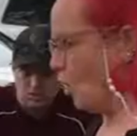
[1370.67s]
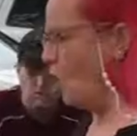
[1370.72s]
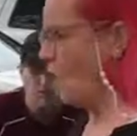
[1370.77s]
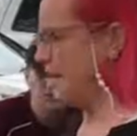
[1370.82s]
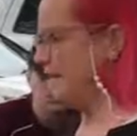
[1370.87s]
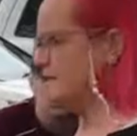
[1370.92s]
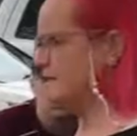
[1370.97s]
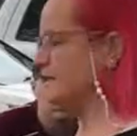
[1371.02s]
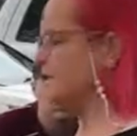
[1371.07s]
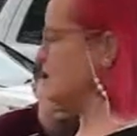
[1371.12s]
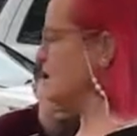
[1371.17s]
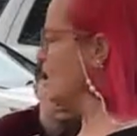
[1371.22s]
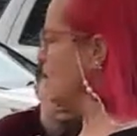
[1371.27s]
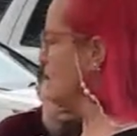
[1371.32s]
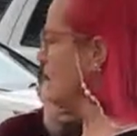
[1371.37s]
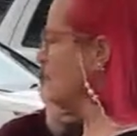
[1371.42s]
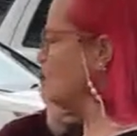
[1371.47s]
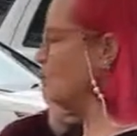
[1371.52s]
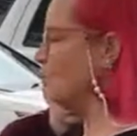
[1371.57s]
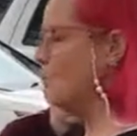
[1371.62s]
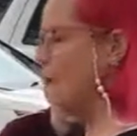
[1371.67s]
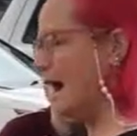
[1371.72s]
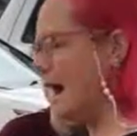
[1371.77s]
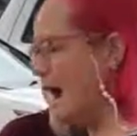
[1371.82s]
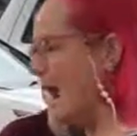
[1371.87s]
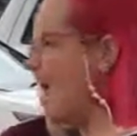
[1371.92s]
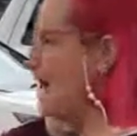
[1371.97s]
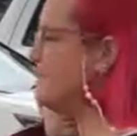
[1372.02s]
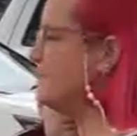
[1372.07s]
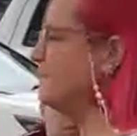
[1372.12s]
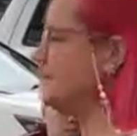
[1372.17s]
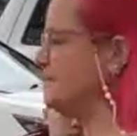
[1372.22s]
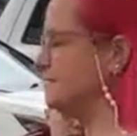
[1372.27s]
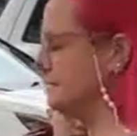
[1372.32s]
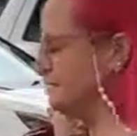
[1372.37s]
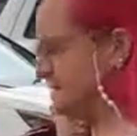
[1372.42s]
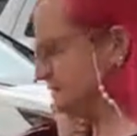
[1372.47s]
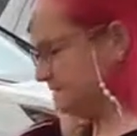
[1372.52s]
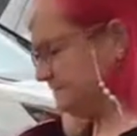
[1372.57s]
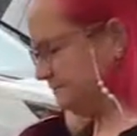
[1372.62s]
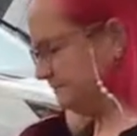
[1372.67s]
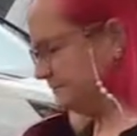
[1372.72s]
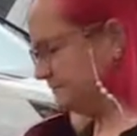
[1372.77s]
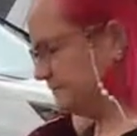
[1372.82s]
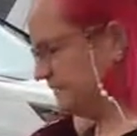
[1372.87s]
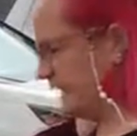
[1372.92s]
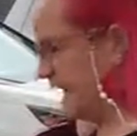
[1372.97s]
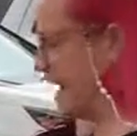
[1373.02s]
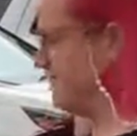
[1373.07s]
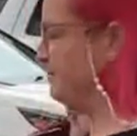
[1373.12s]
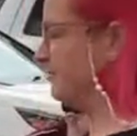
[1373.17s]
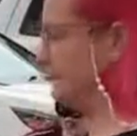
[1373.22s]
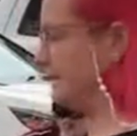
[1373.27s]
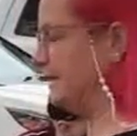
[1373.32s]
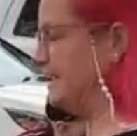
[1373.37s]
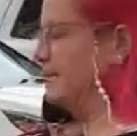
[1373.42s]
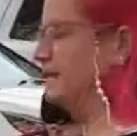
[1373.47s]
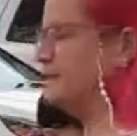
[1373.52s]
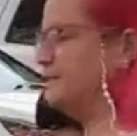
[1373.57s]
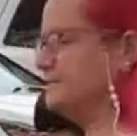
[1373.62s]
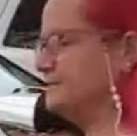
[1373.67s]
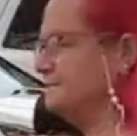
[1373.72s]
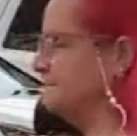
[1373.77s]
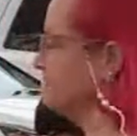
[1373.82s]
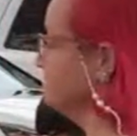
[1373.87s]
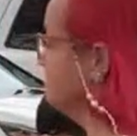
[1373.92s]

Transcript: joy that no matter what happens, everything's